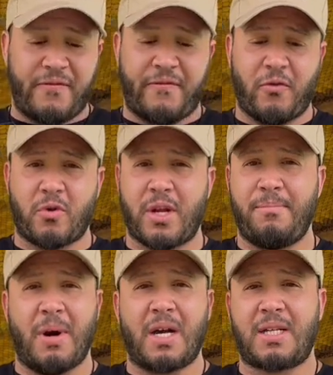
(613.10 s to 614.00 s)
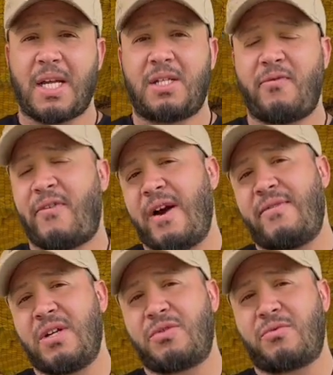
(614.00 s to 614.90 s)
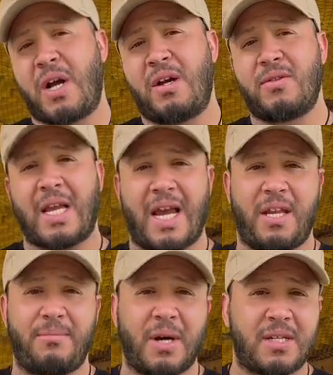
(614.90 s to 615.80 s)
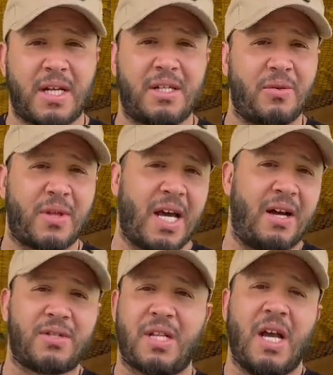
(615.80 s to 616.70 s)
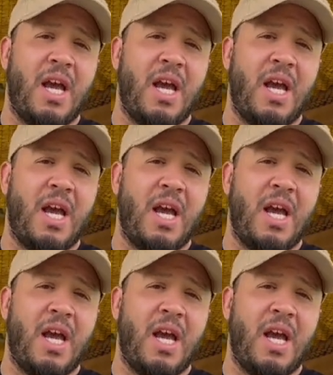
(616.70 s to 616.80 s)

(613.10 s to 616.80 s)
40 bucks gets you 500 rounds, 80 bucks gets you 1,000.